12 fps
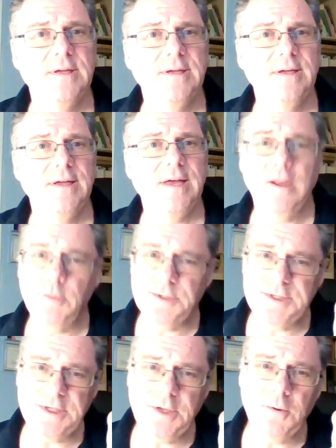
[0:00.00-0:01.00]
And I'll see
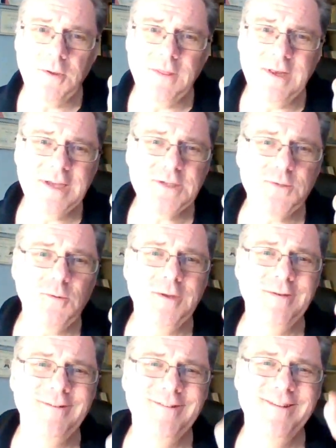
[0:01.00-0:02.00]
you on the next one.
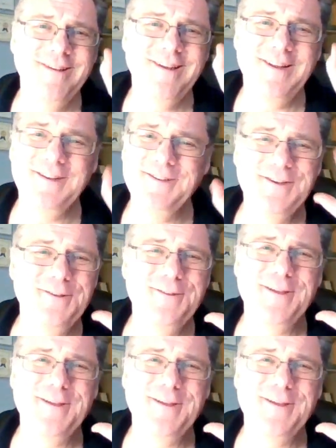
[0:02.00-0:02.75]
And until then,